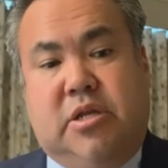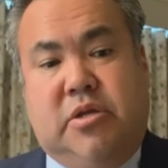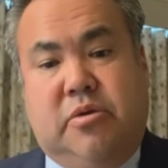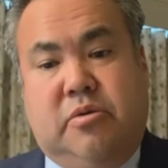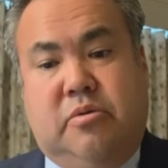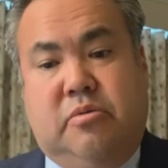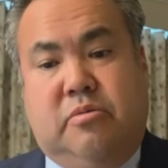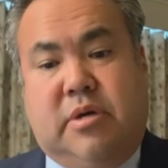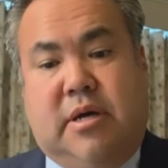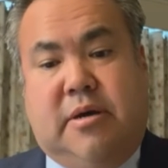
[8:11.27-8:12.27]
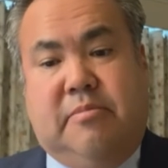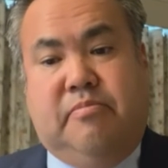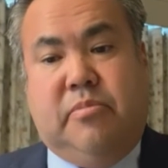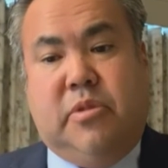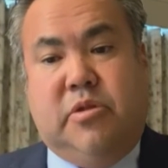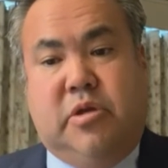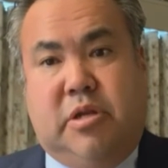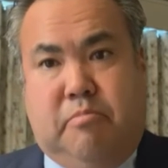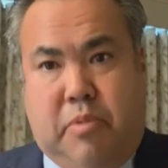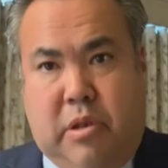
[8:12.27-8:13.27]
to
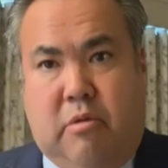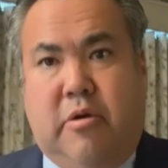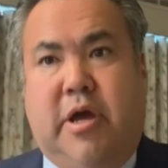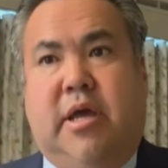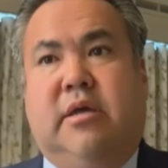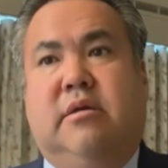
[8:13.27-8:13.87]
deploy